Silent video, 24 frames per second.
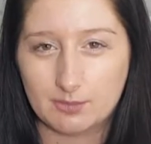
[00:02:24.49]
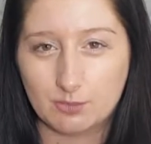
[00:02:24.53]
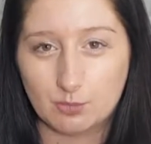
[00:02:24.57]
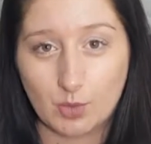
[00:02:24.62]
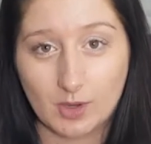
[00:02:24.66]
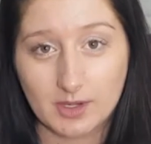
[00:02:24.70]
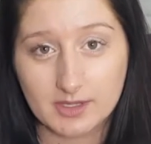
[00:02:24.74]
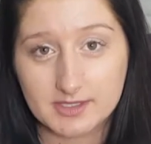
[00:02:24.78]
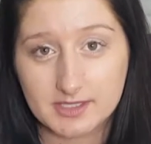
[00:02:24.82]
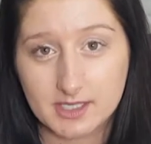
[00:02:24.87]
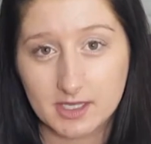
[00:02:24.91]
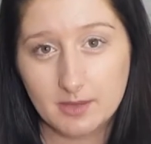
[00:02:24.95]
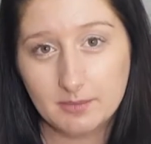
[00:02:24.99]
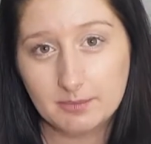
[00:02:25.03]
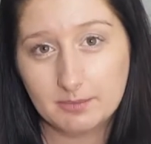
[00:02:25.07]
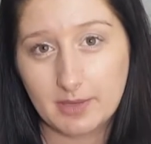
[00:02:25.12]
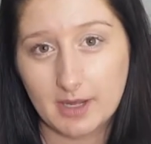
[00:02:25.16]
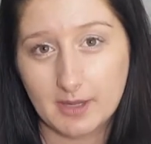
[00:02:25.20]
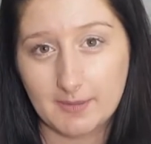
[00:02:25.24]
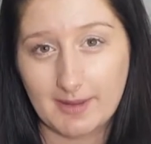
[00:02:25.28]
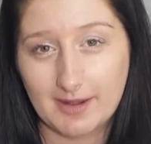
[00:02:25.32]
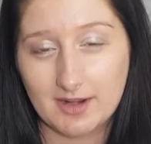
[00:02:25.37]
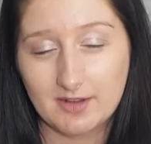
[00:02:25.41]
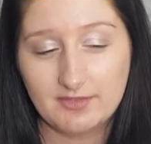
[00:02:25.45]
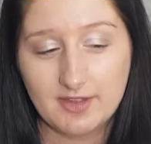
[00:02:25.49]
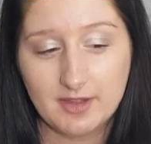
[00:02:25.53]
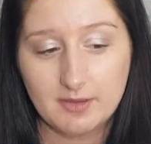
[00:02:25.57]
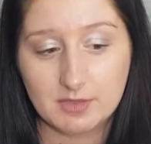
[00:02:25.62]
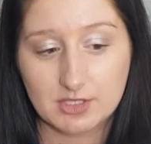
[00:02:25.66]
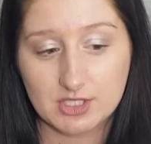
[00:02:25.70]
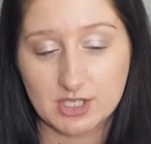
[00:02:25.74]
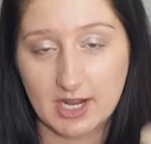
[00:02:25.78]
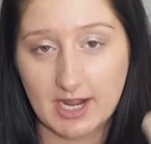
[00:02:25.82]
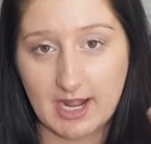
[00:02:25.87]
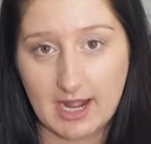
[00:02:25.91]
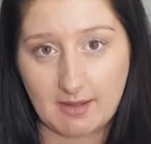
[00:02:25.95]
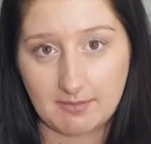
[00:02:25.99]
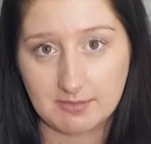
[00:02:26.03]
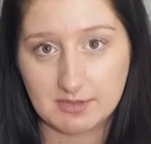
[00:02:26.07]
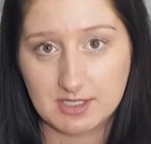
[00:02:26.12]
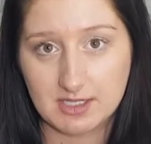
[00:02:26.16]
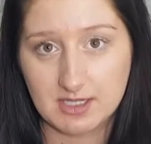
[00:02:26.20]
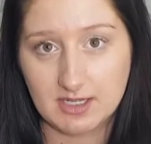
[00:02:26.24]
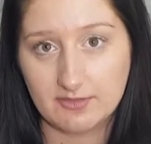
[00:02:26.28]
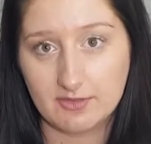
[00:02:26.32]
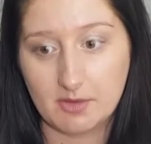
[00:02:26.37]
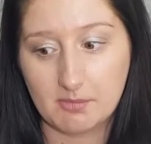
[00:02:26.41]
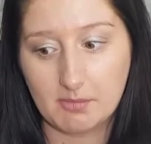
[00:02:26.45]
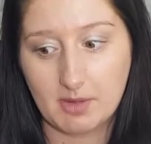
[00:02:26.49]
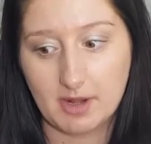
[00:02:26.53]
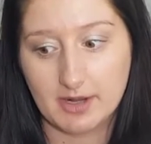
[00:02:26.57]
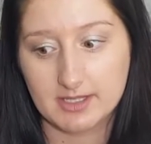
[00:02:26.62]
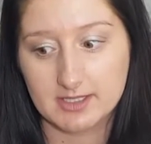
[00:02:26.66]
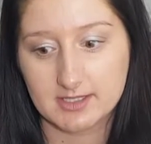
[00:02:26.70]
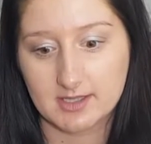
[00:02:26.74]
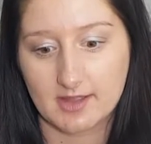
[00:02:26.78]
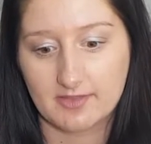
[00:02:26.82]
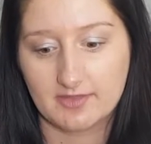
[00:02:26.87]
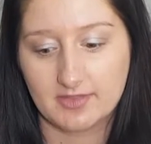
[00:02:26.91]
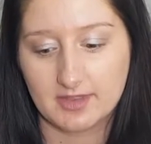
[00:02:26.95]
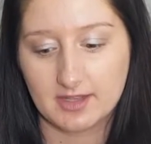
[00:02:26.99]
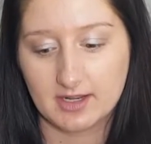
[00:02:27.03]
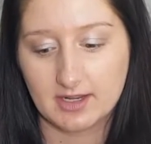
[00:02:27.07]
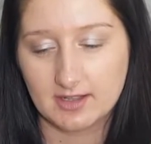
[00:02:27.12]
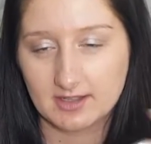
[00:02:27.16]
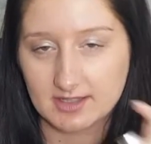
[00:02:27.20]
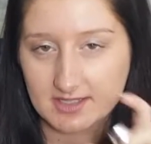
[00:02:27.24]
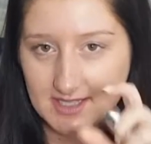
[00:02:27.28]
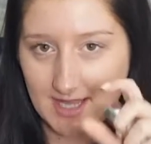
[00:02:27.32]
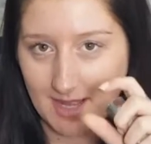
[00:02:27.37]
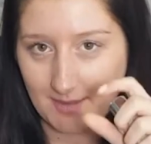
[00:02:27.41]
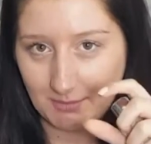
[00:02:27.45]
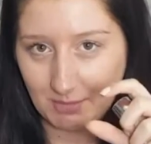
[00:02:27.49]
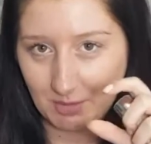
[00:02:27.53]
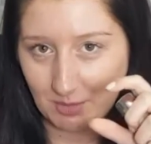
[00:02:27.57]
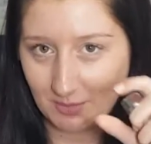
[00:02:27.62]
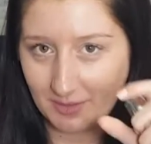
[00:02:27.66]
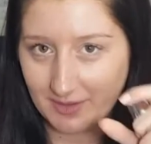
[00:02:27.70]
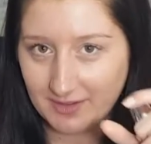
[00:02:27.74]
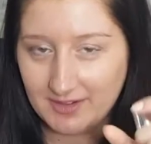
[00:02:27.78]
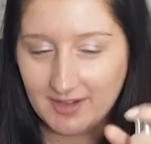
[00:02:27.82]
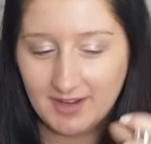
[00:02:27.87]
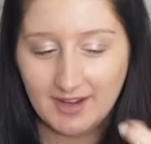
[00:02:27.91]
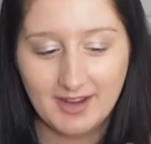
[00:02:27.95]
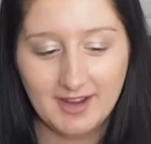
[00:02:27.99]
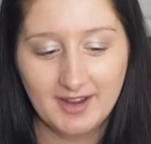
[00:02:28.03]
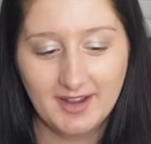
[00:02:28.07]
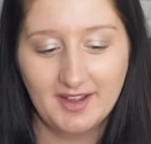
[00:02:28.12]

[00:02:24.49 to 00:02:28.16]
What's Up by Benefit, which I absolutely love, and mine's like the little sample one.